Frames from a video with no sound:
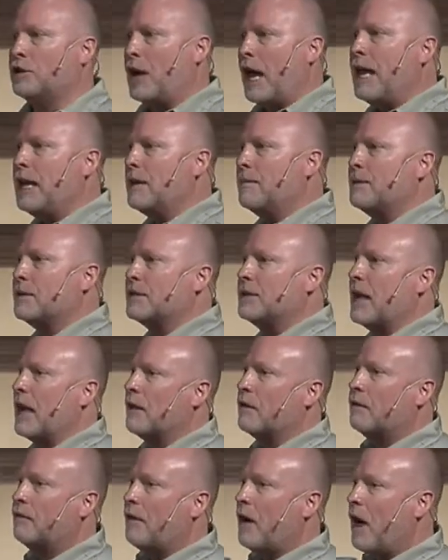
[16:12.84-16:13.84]
Jacob is
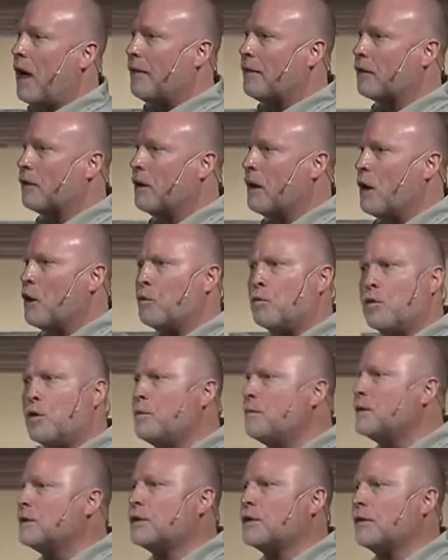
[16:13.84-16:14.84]
now the father,
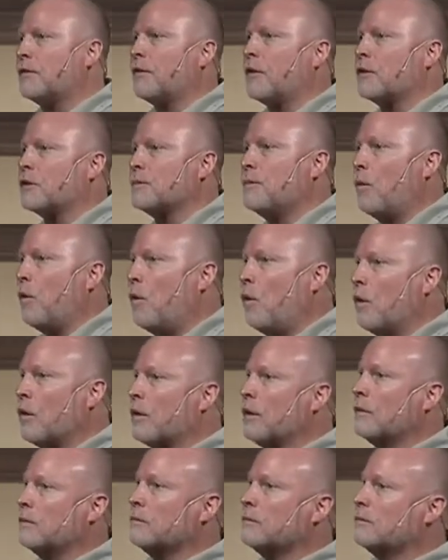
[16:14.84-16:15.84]
Reuben's the
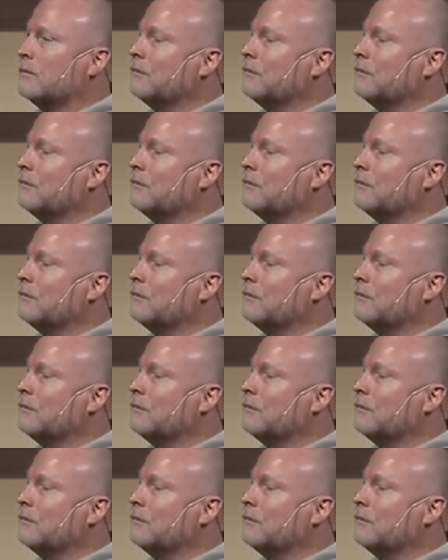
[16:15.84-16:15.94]
firstborn,